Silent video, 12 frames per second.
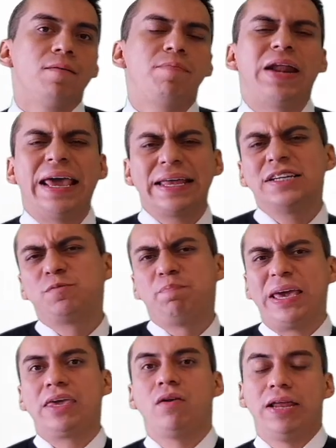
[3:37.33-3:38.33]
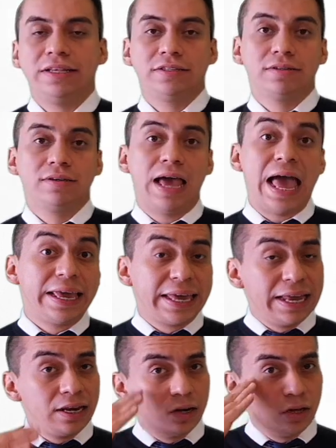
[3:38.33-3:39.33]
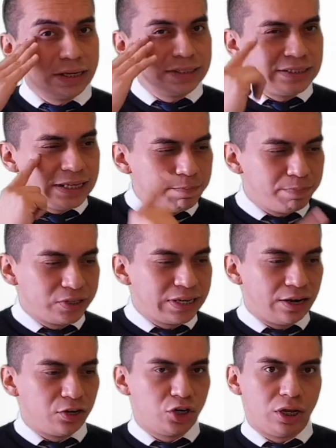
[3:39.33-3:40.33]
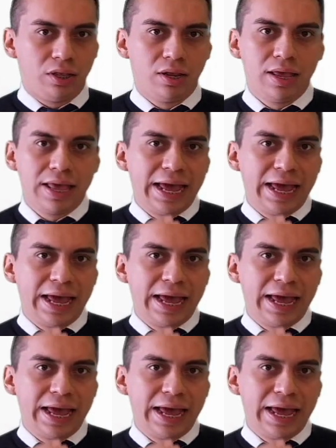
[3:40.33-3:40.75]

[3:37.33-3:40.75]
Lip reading: but I can speculate. I can see potential.